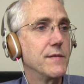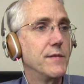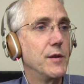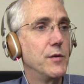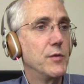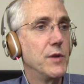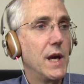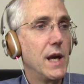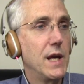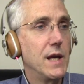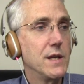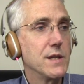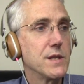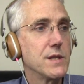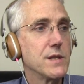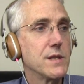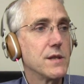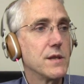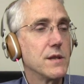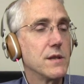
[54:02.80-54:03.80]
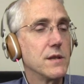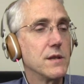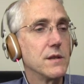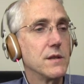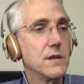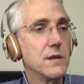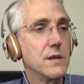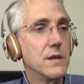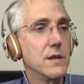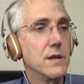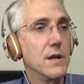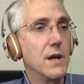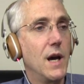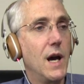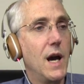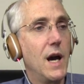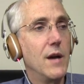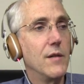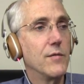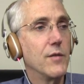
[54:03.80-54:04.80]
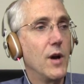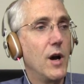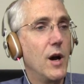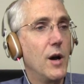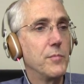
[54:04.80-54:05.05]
few days, I've